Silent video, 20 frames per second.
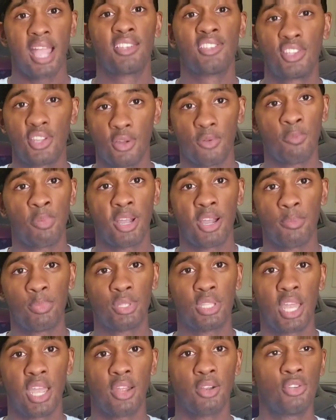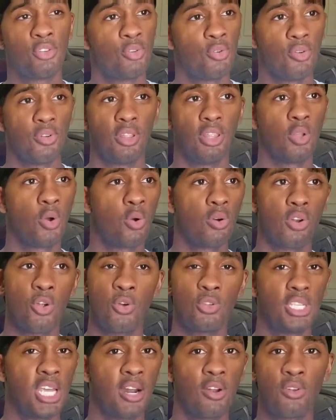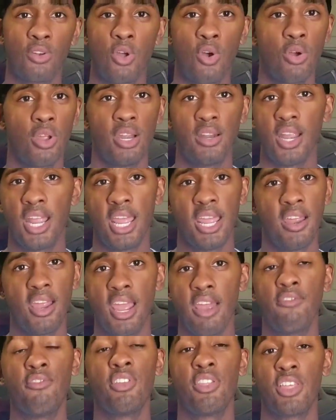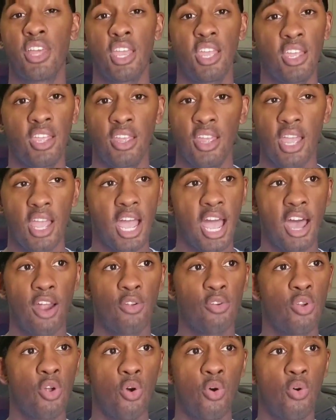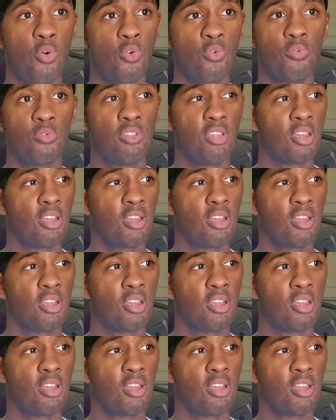still pick up a thing or two. Lord knows I don't know everything. I don't know